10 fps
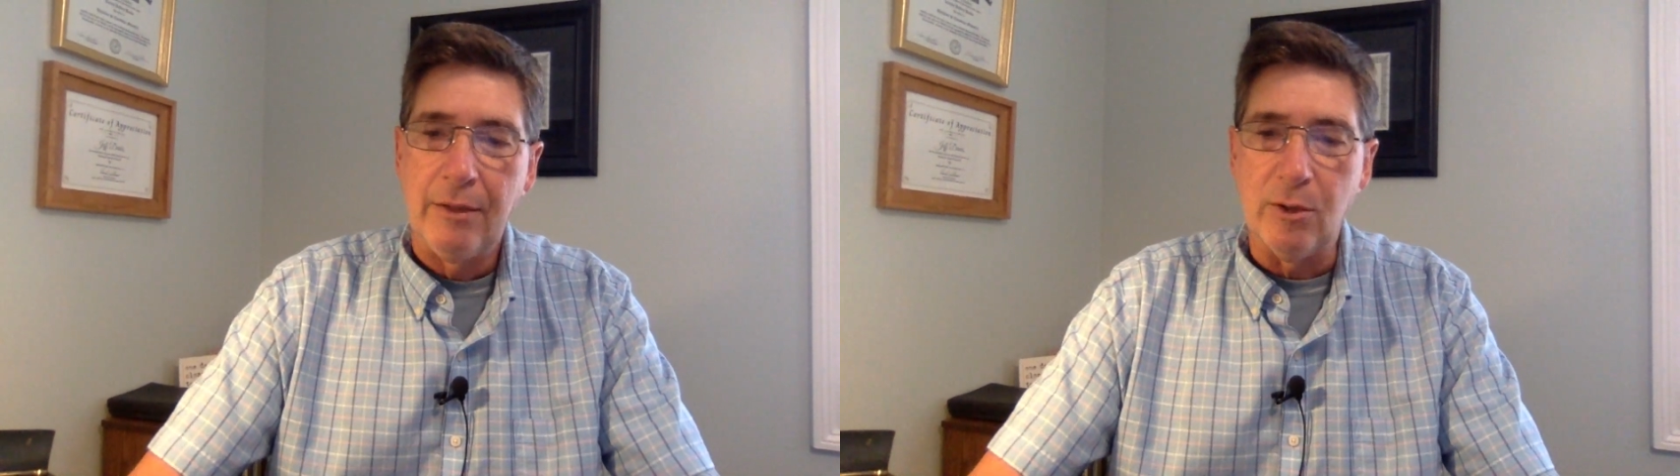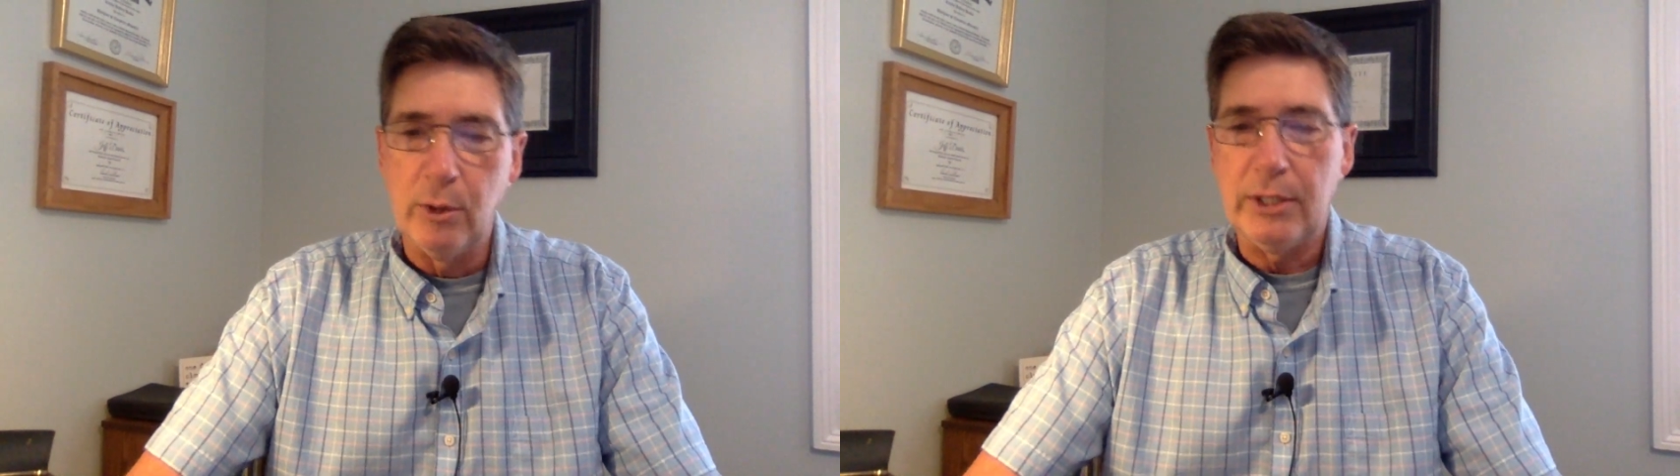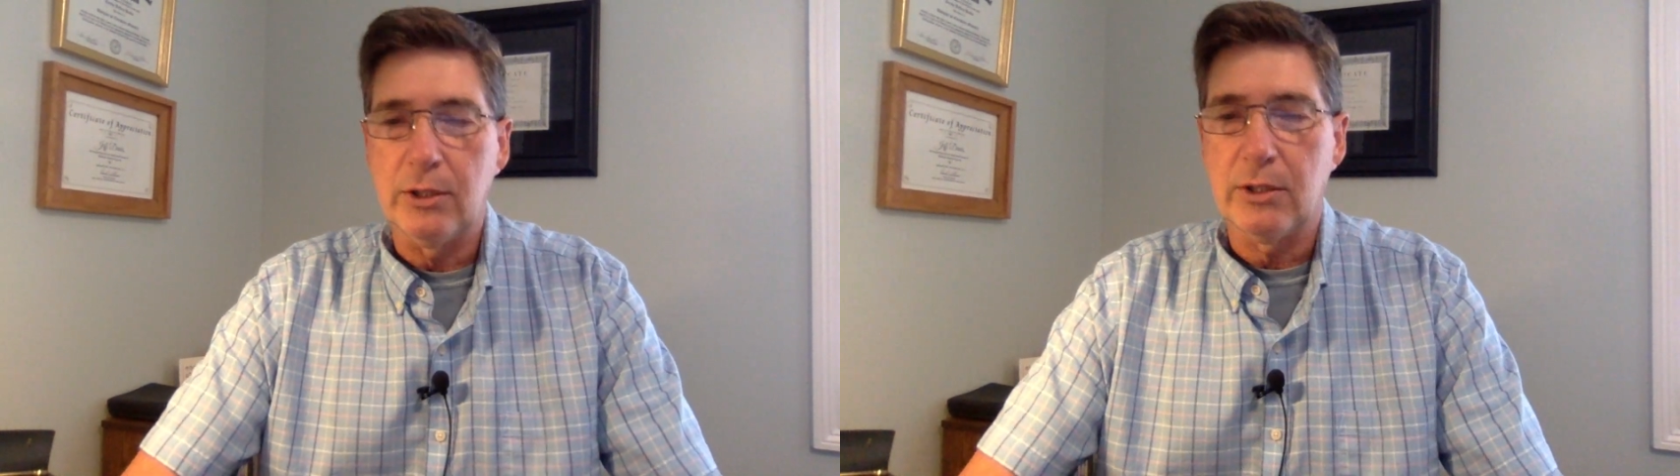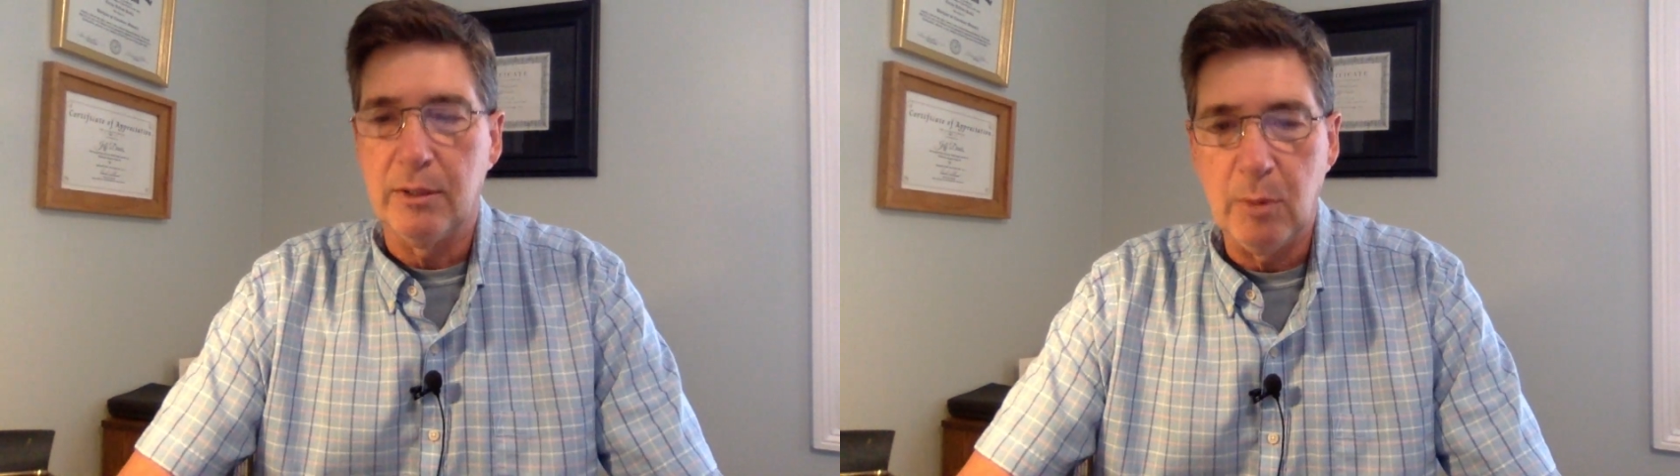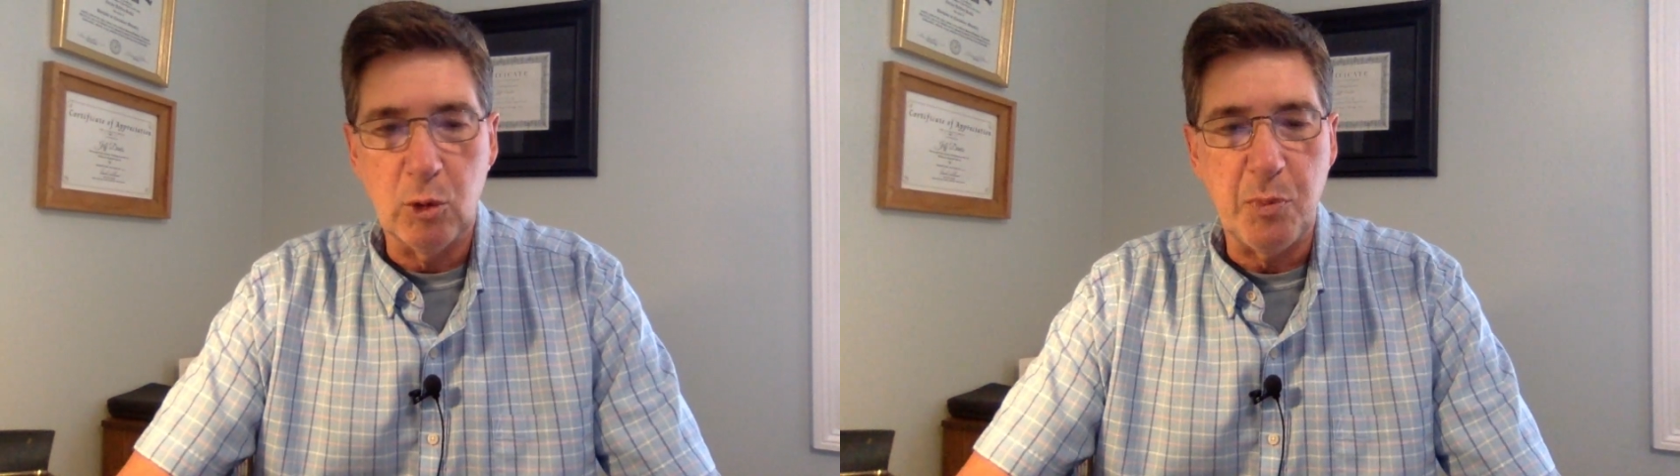The
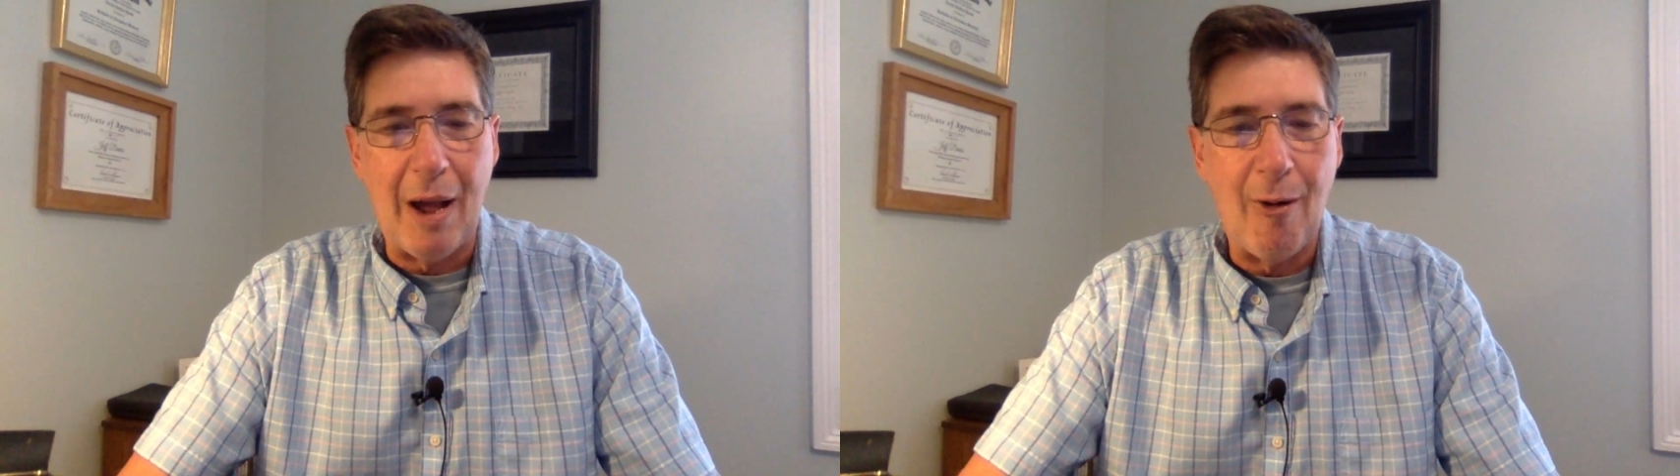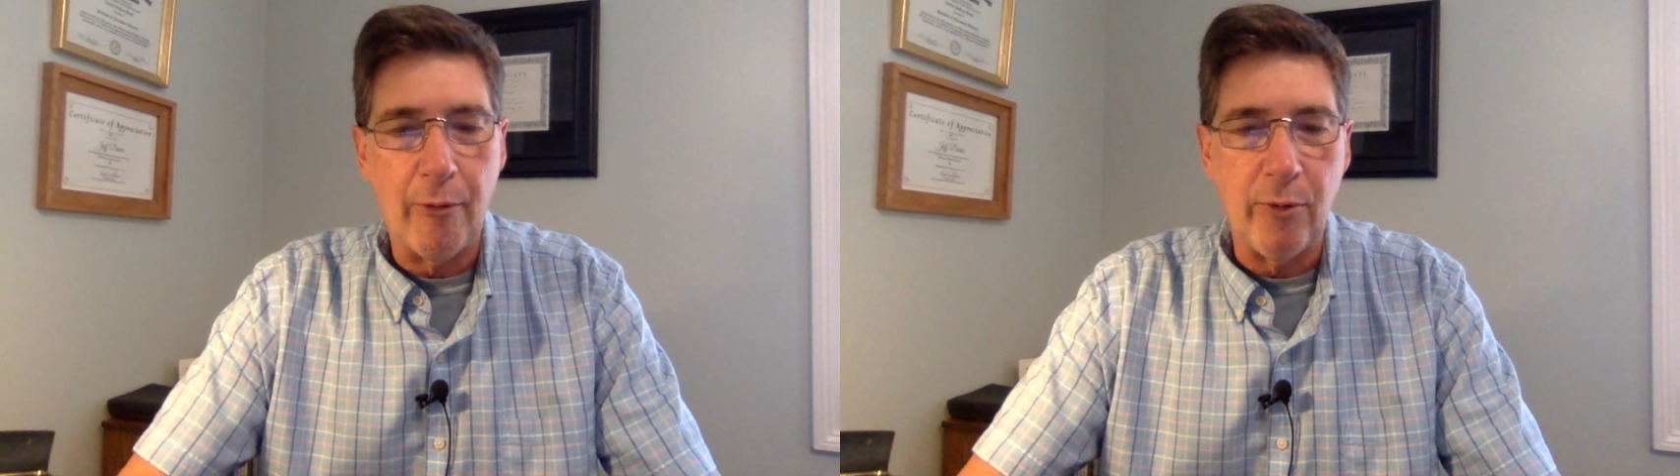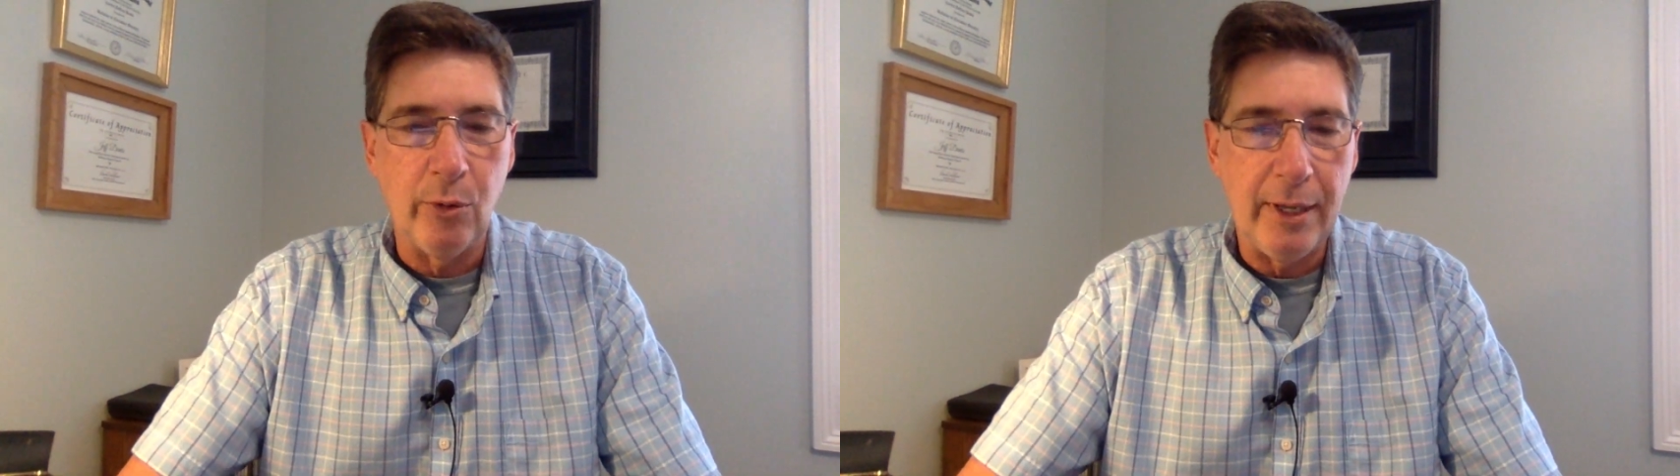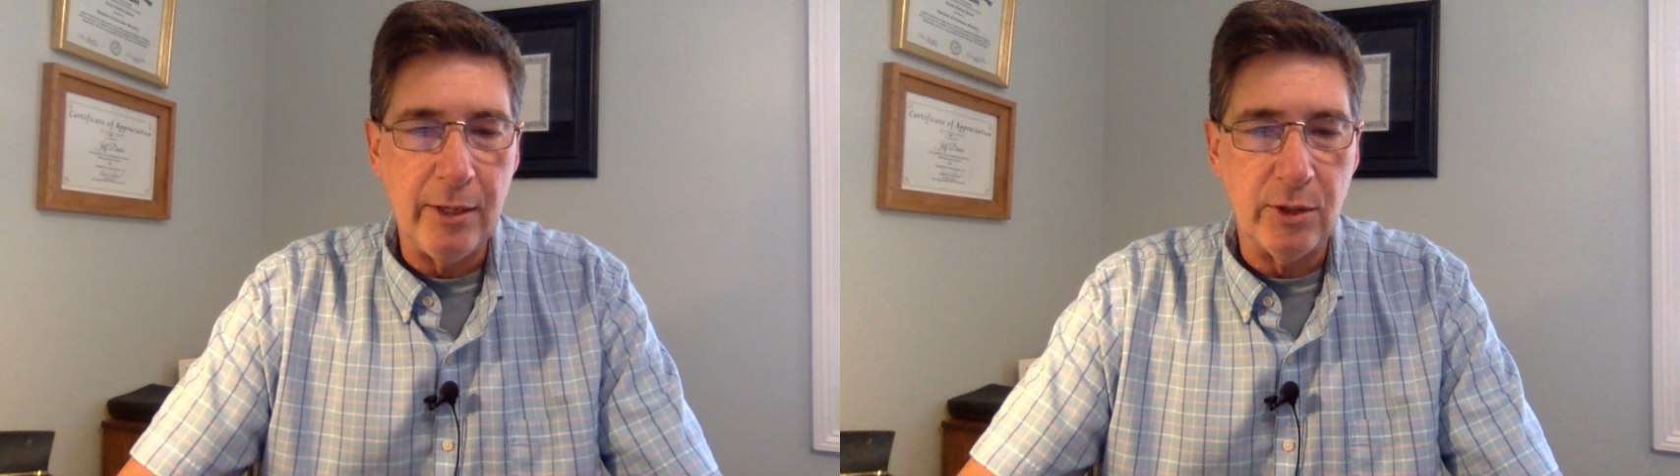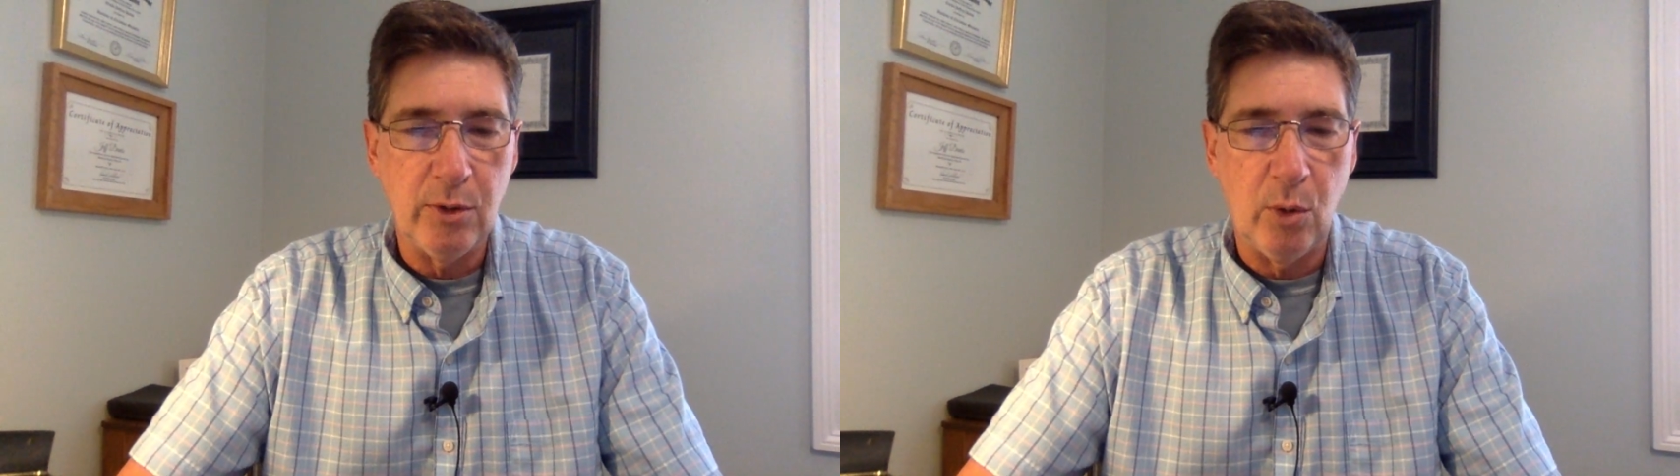richest and most powerful
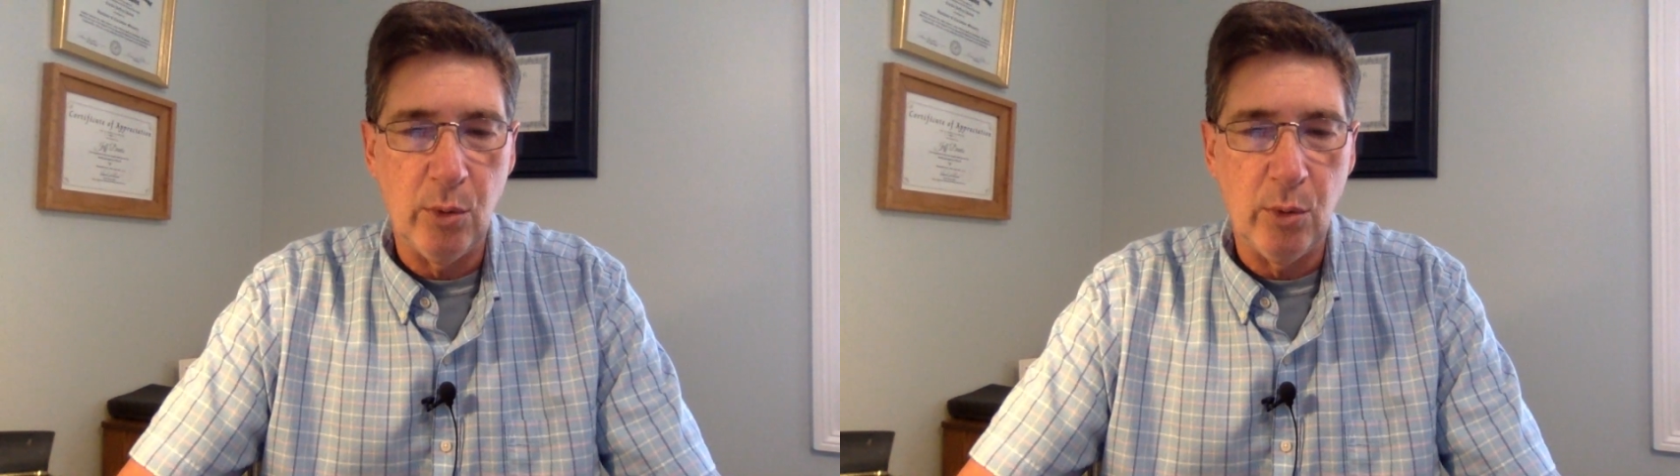nation